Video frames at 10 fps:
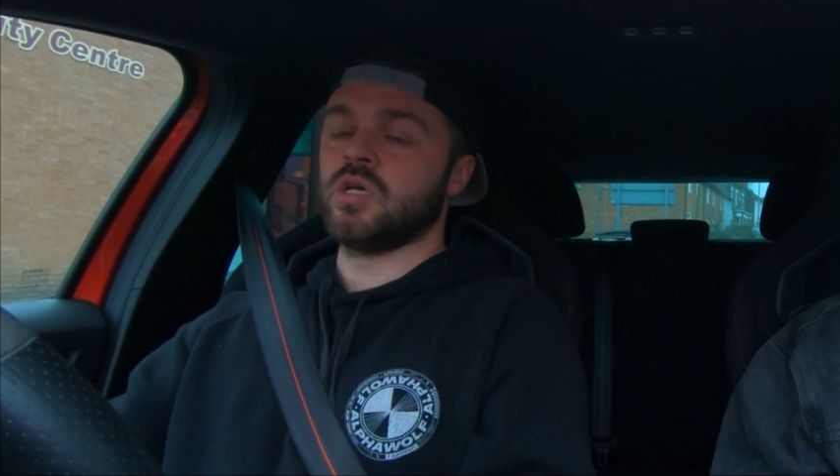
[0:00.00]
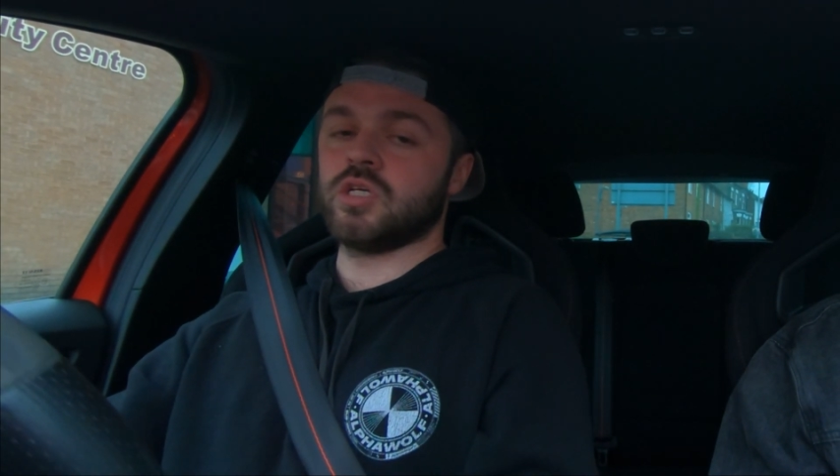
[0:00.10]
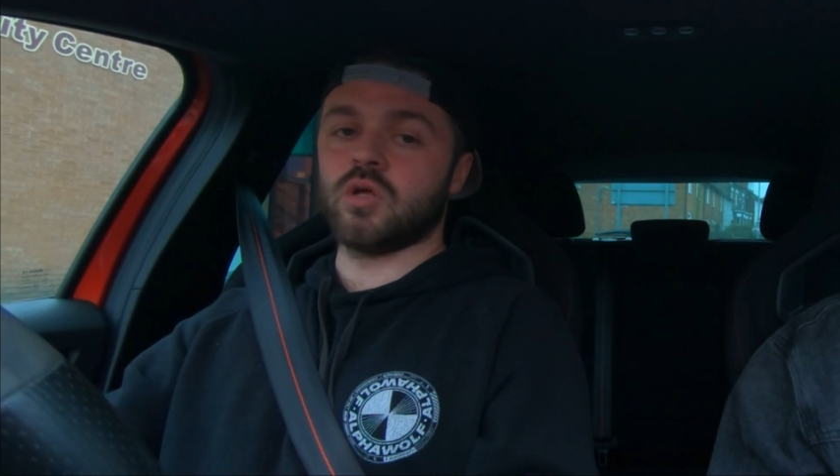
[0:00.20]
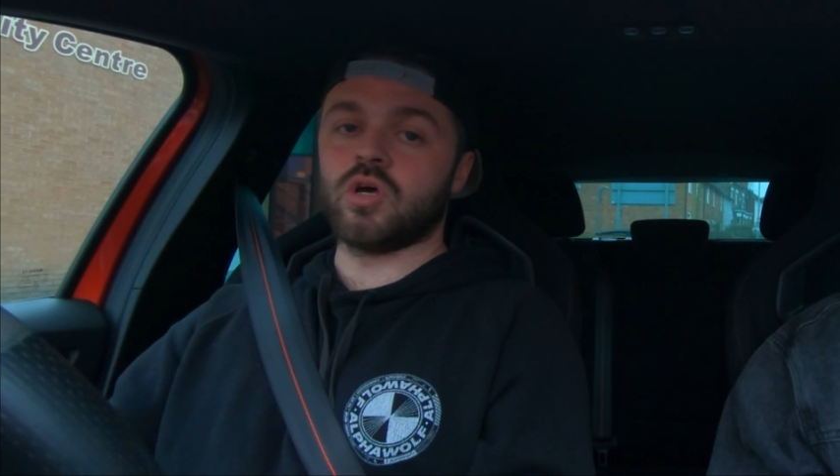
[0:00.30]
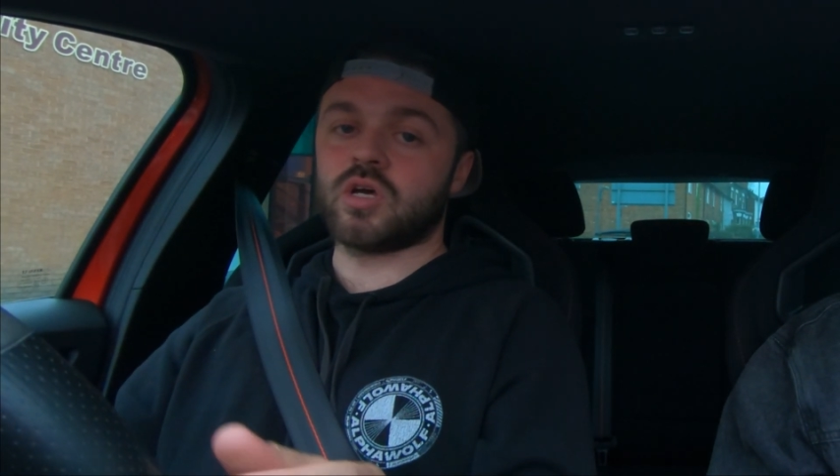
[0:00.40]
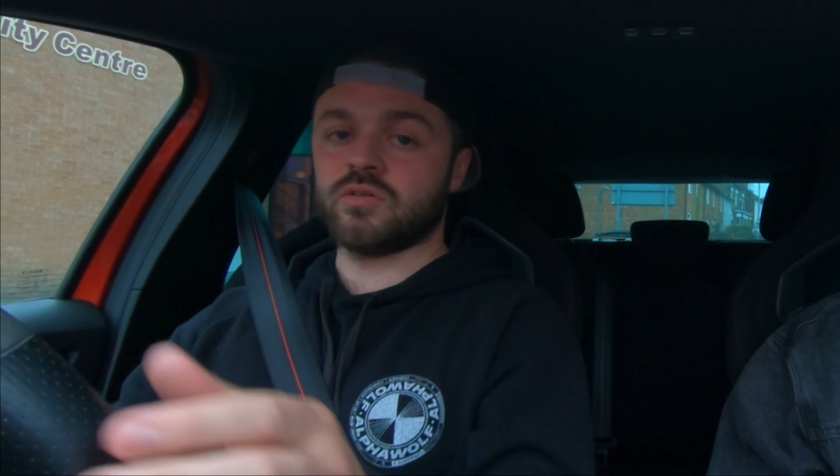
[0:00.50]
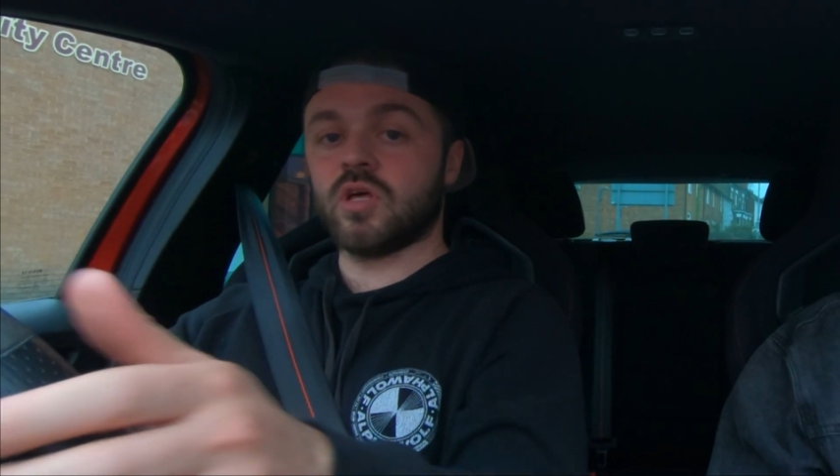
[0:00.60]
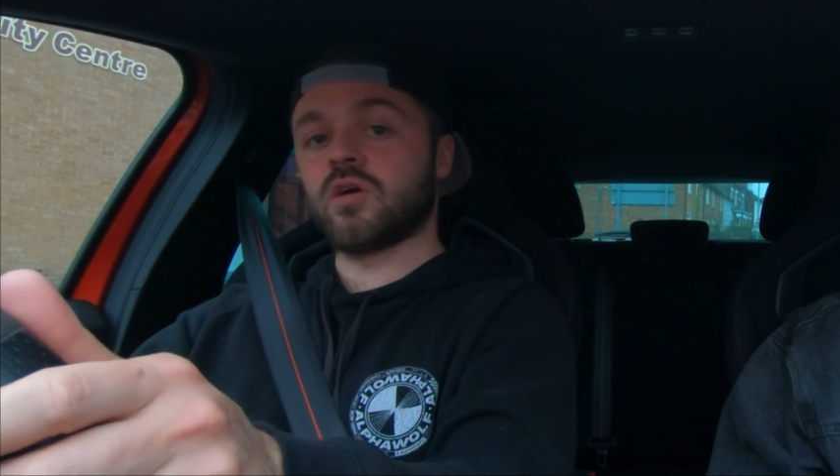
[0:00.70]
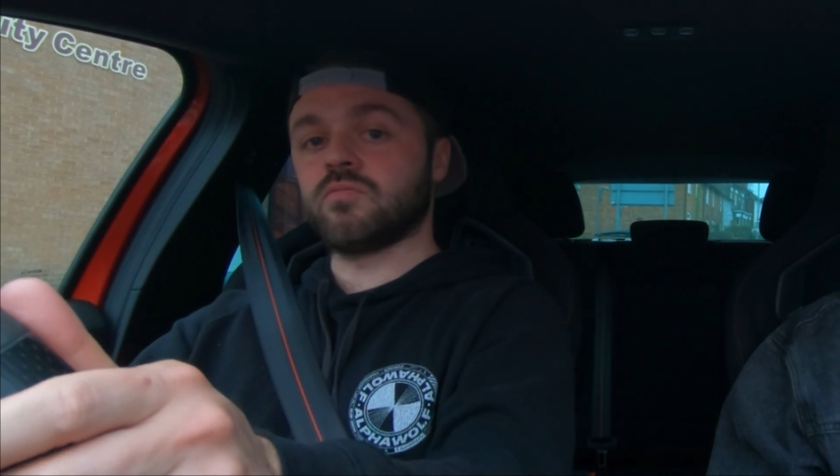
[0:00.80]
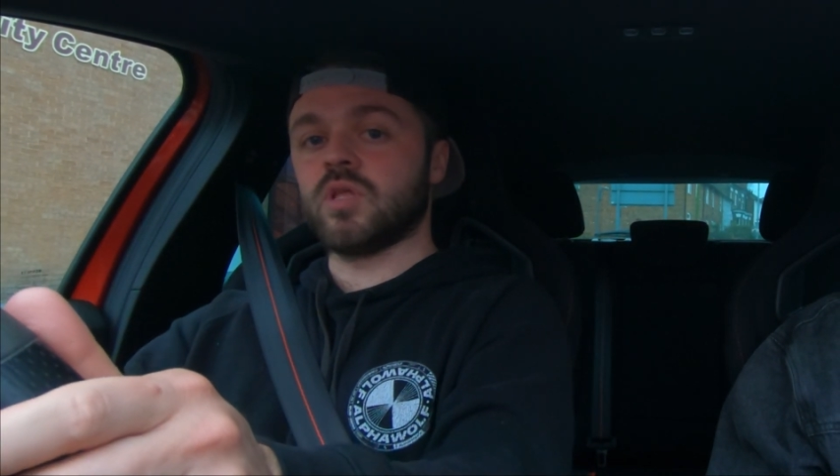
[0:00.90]
you know, like
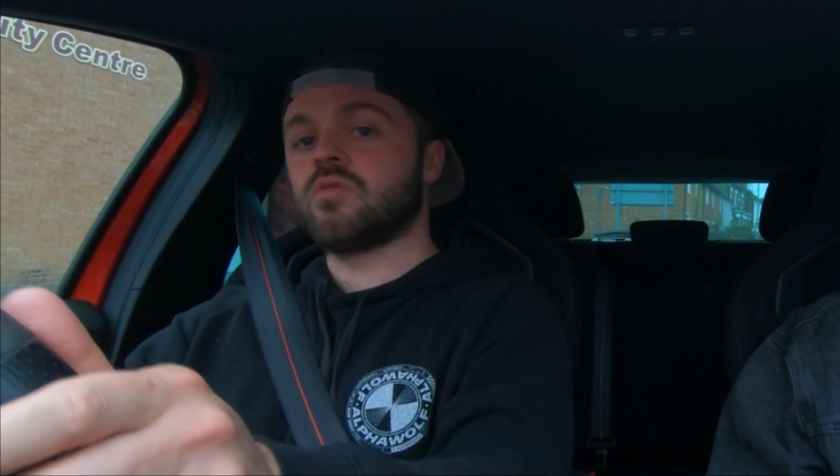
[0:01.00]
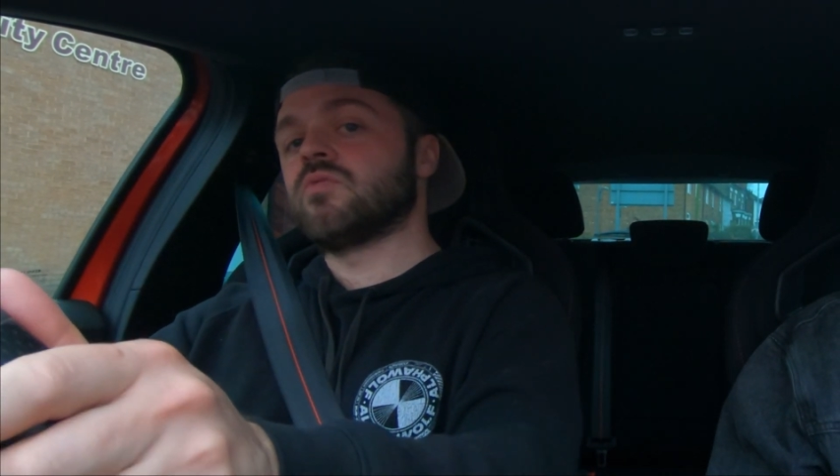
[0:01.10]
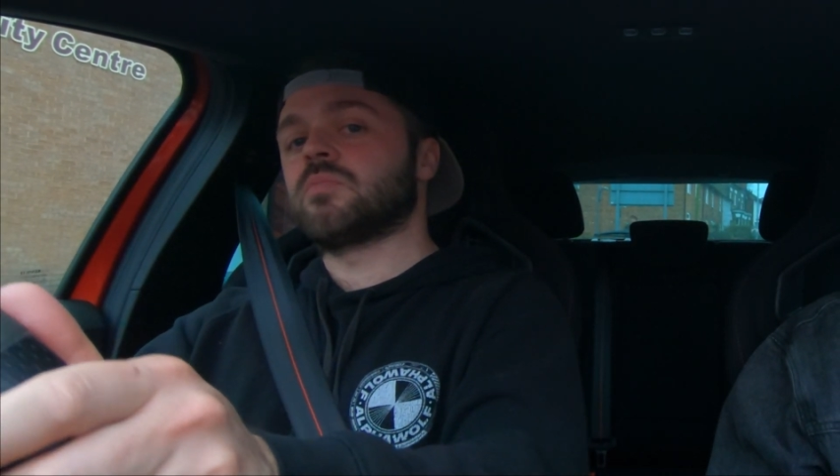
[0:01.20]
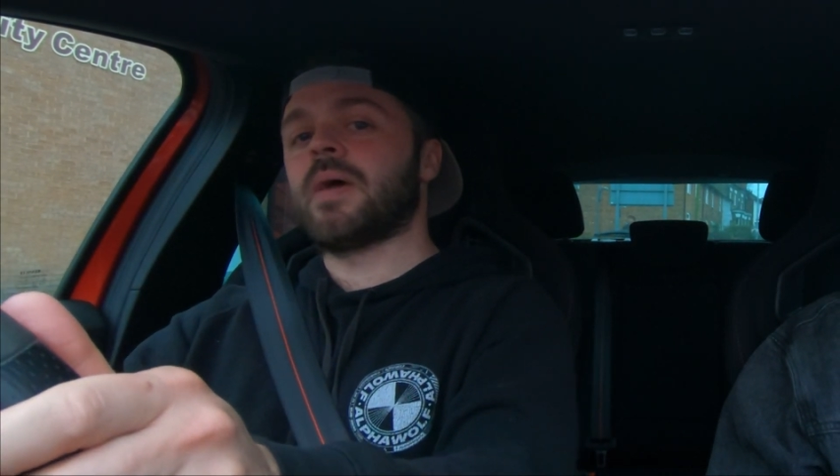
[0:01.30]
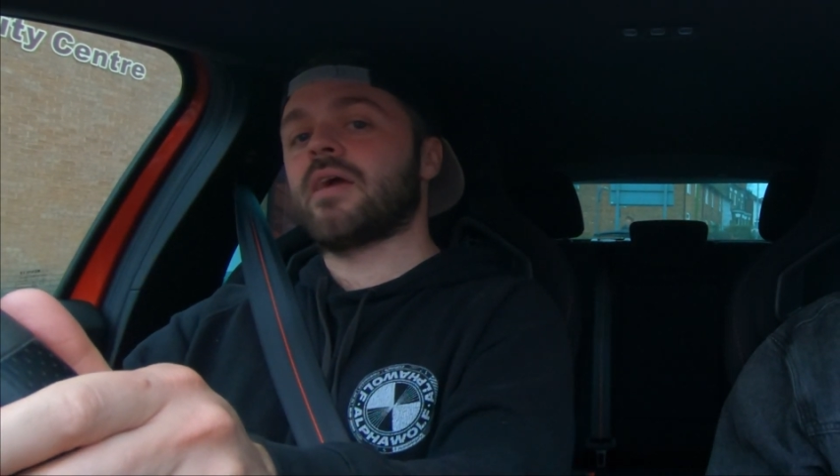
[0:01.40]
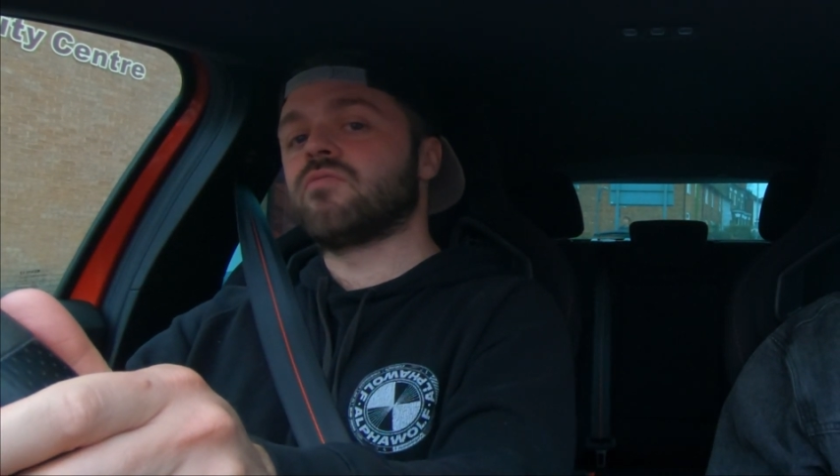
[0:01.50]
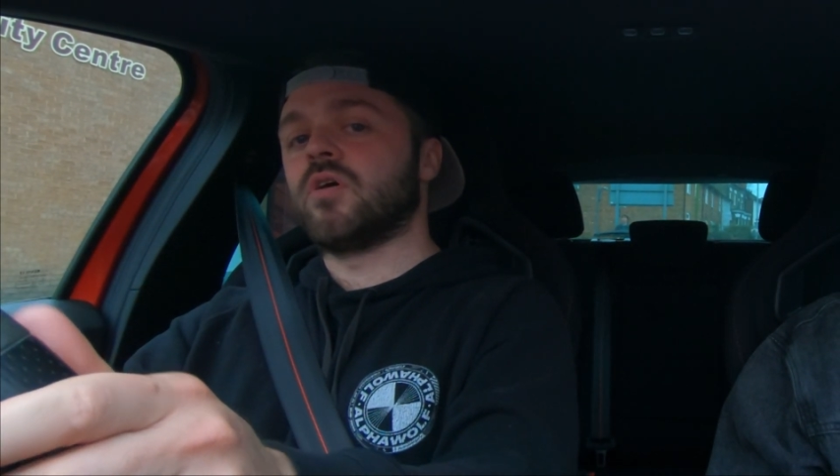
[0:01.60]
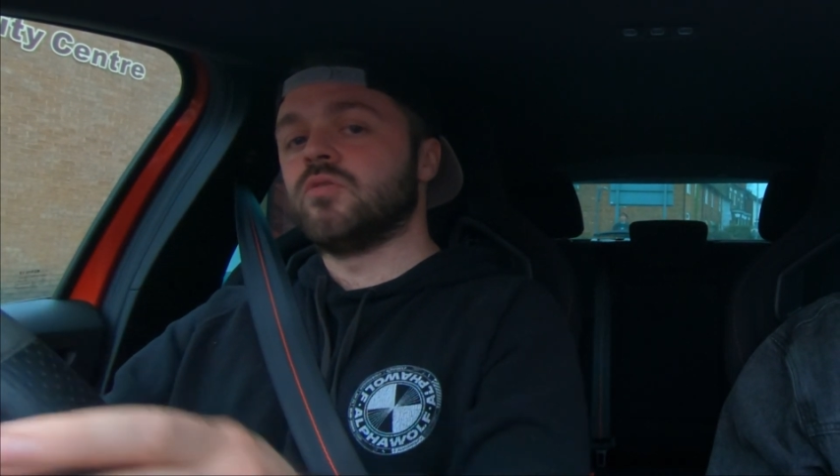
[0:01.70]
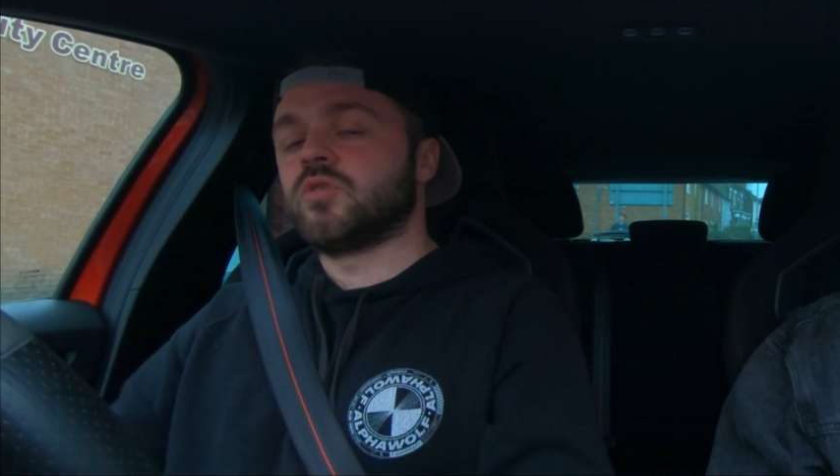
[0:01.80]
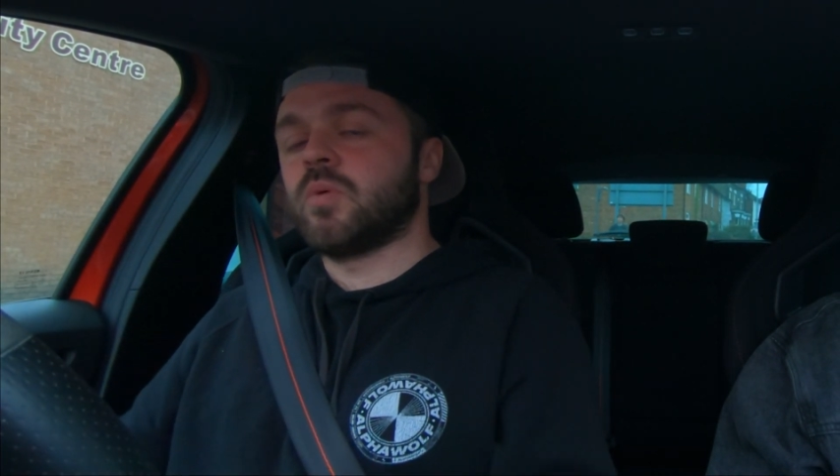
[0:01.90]
with back
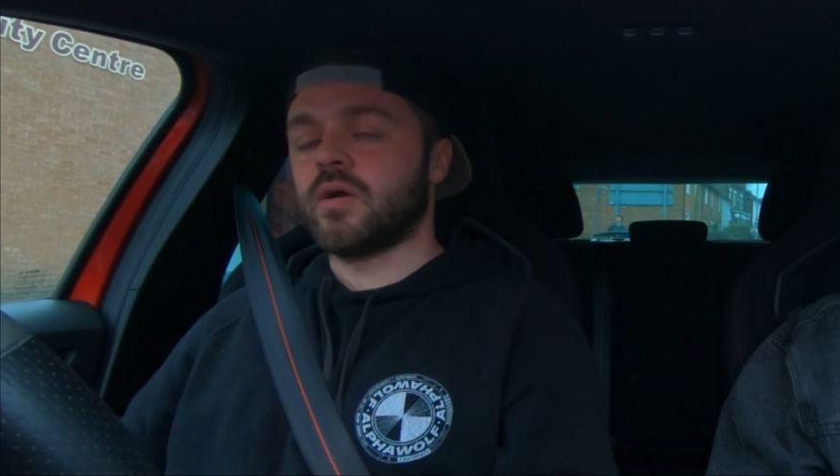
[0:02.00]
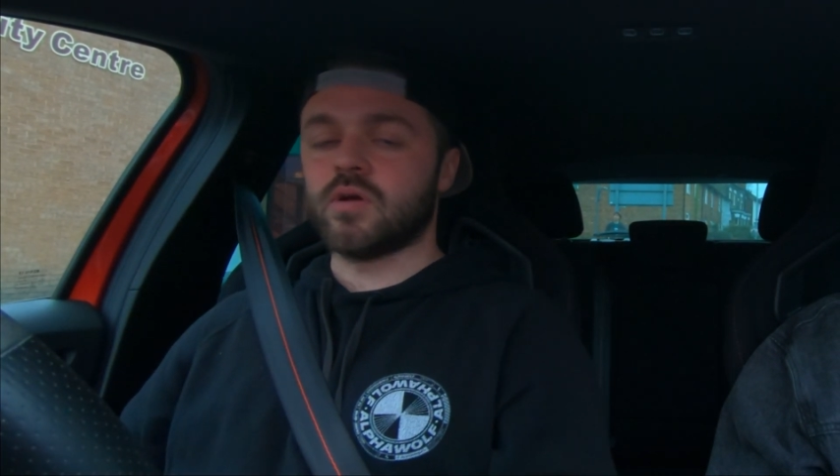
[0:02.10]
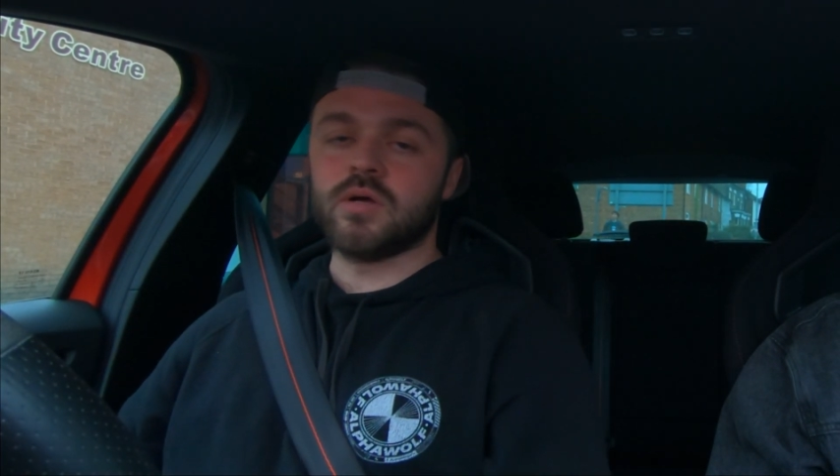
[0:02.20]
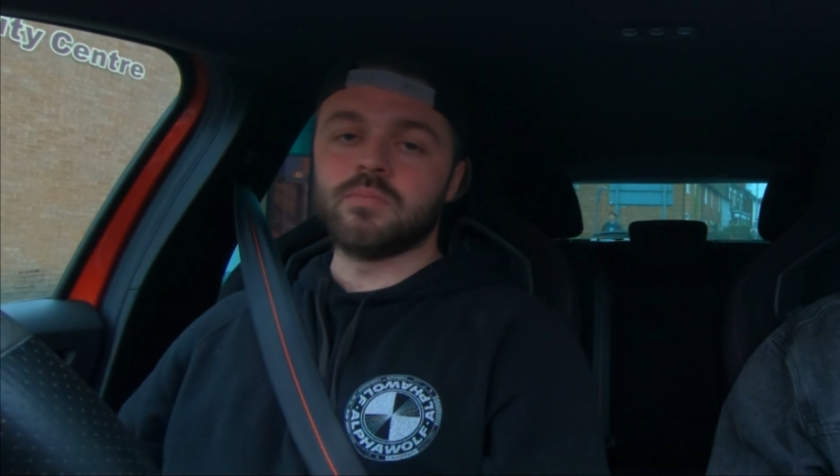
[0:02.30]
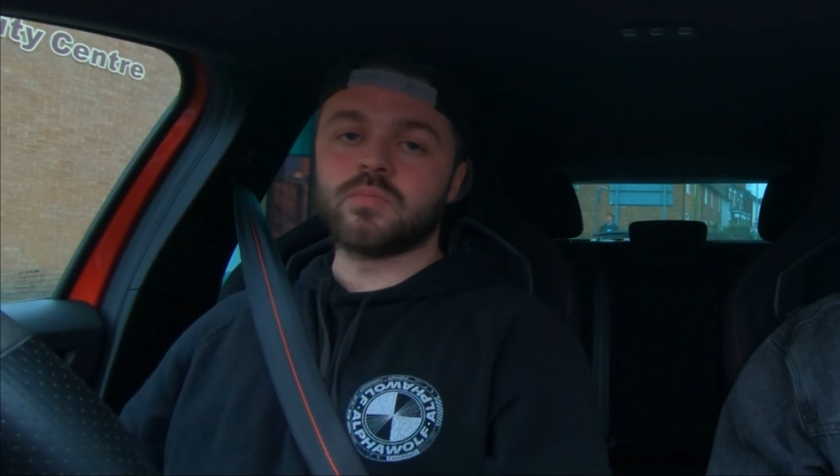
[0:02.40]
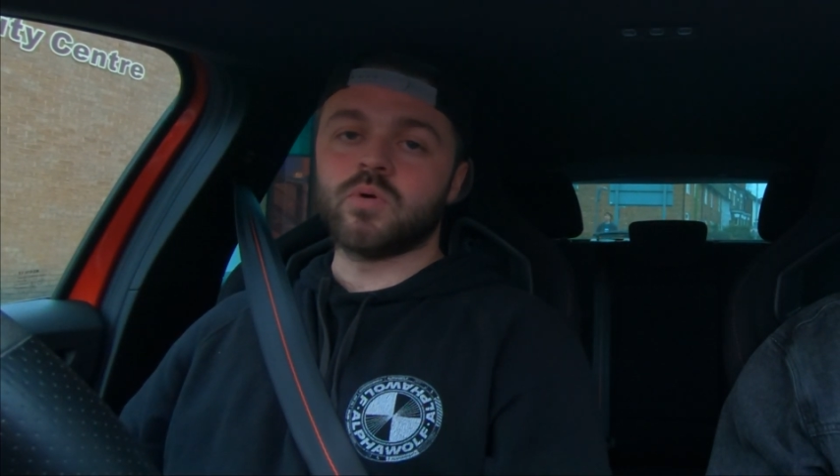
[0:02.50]
roads where I